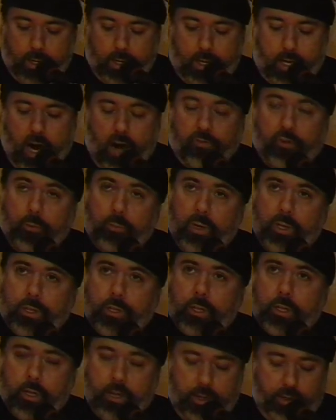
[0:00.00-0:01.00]
government,
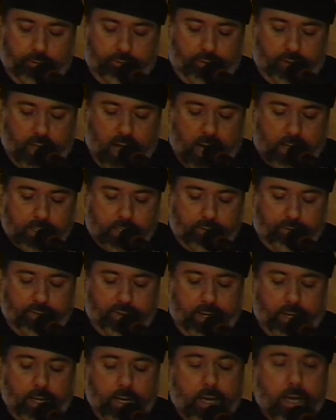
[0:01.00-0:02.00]

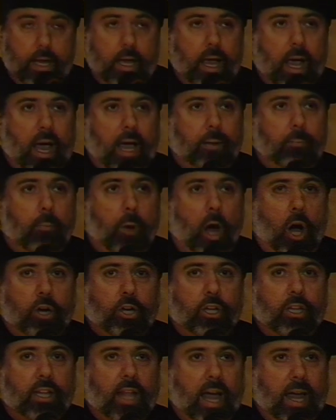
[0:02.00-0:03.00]
philosophy, and
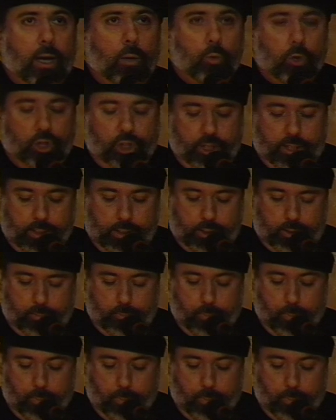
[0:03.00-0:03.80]
modern languages,